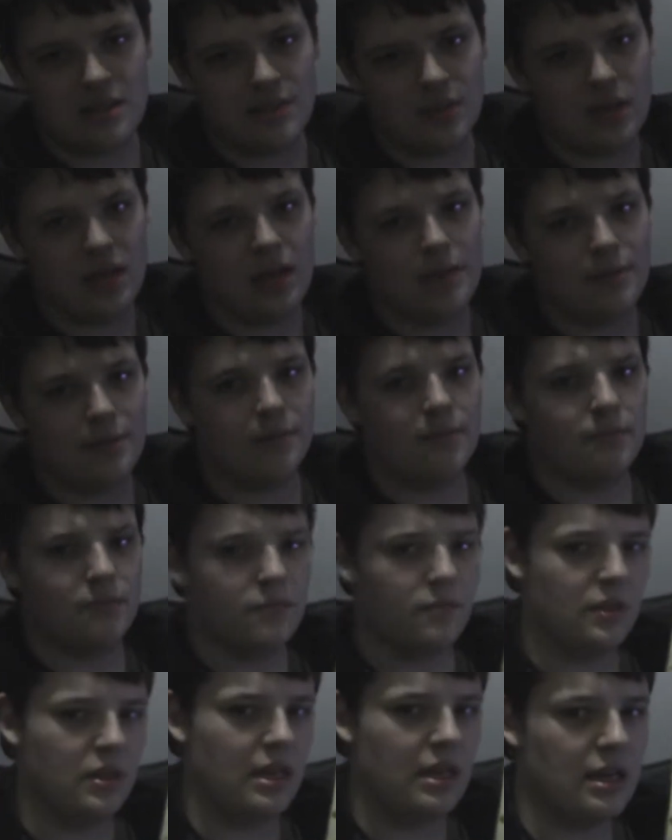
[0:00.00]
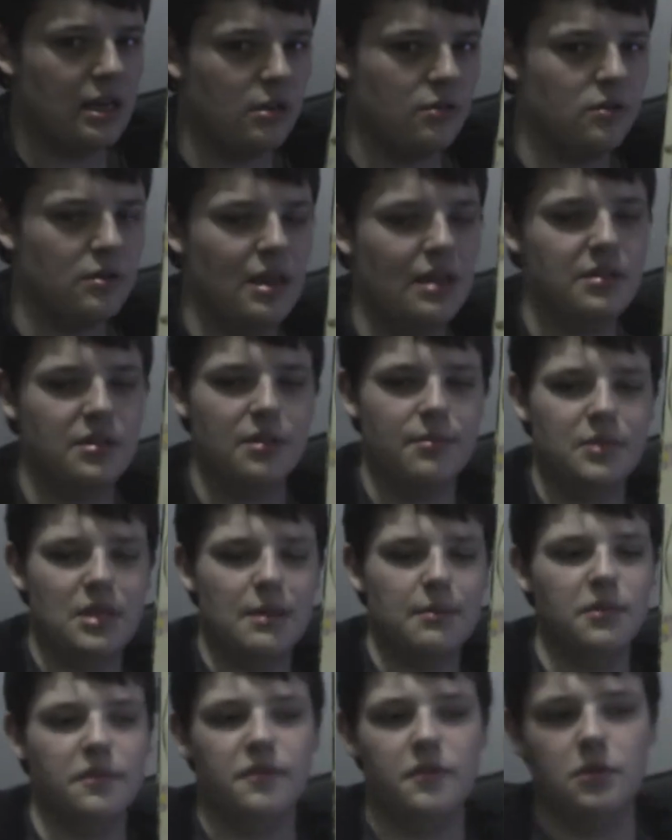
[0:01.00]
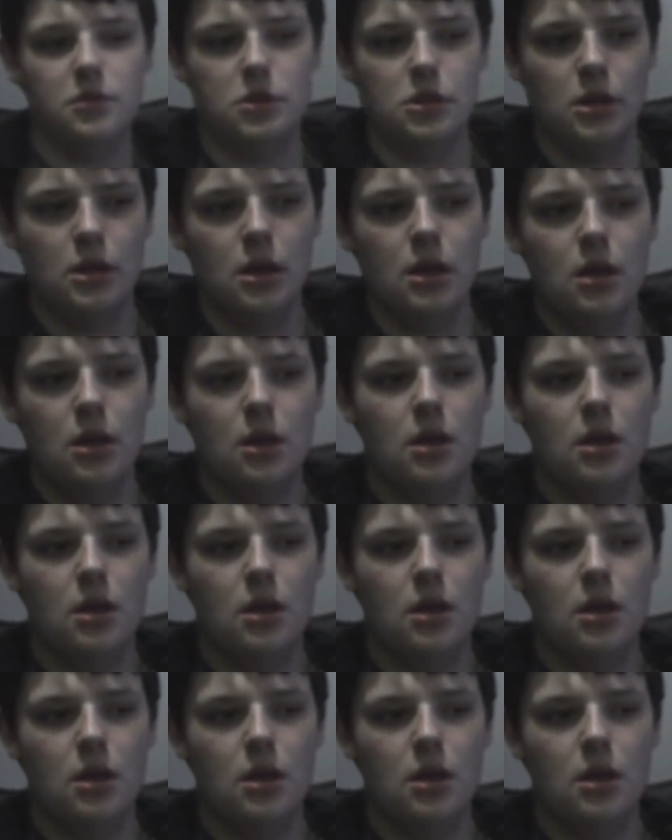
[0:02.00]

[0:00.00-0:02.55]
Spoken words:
Zeppelin album thing. I'll do that sometime in the future.